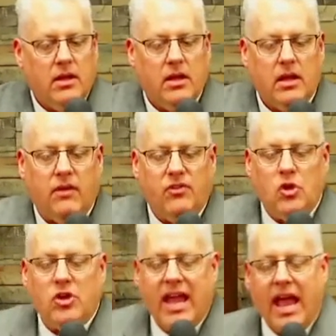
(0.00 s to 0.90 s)
If you
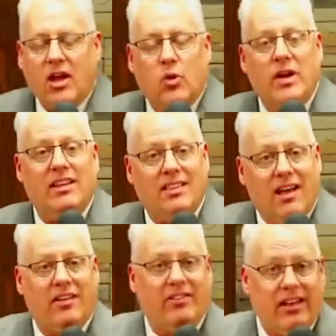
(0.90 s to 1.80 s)
can't quit
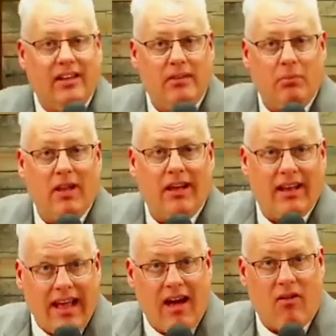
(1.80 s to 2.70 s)
lusting, pluck it
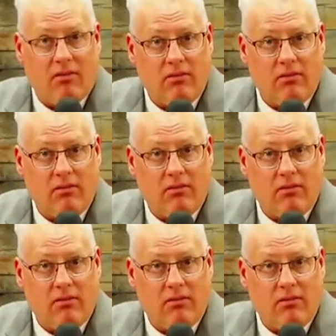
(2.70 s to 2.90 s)
out.